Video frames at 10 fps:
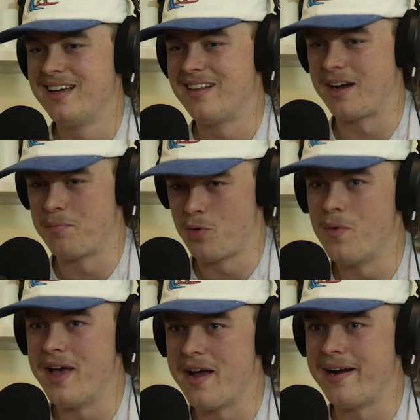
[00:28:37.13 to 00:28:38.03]
like, I pull
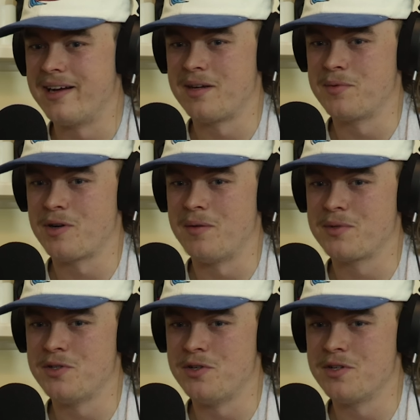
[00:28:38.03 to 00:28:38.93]
my hair out sometimes
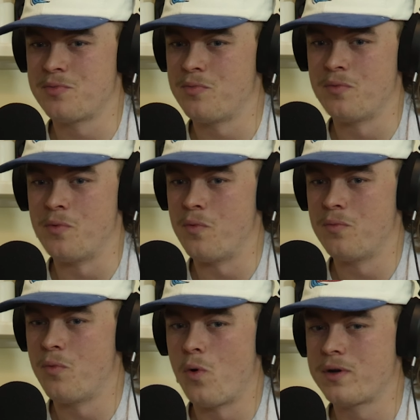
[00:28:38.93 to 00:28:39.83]
because you just
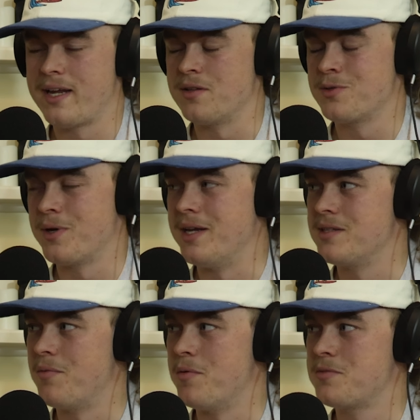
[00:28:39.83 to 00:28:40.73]
walk down the street and
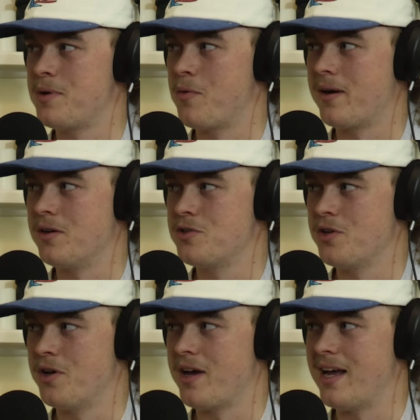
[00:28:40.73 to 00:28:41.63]
someone will just be wearing a
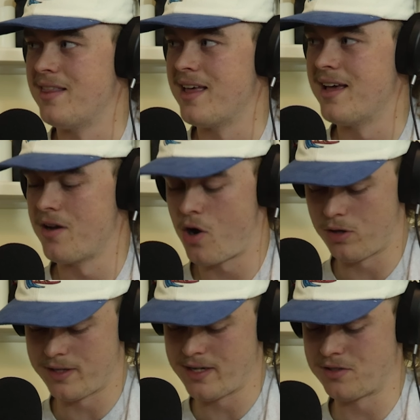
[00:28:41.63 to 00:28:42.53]
shirt and then
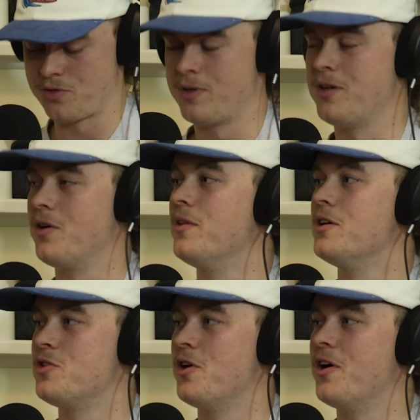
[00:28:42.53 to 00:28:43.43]
Ollie is just written on
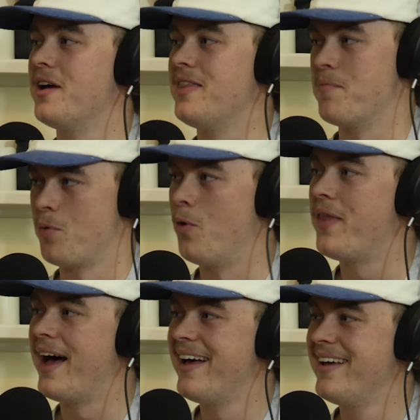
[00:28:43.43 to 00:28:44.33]
their shirt and they bought
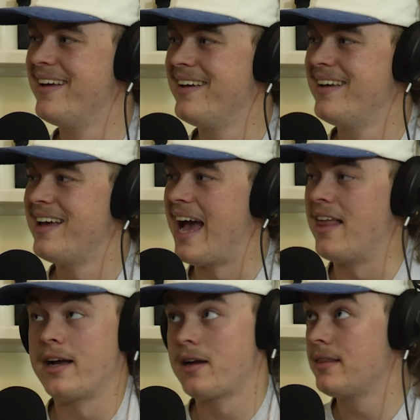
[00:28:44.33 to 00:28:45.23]
that.
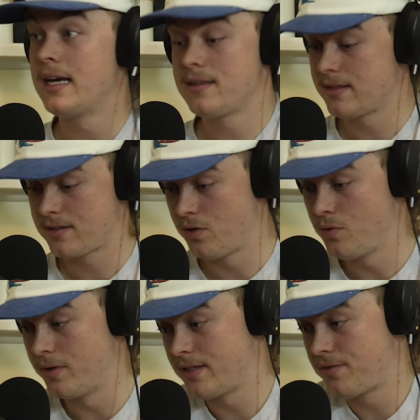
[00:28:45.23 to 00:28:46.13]
And like that's
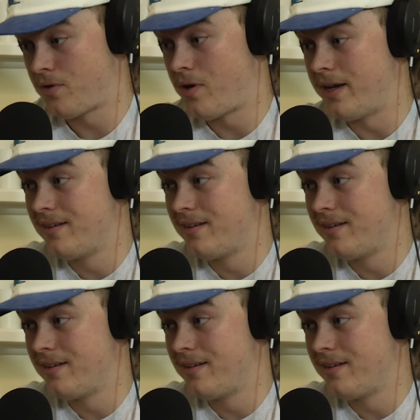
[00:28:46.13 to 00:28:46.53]
cool and that's fine.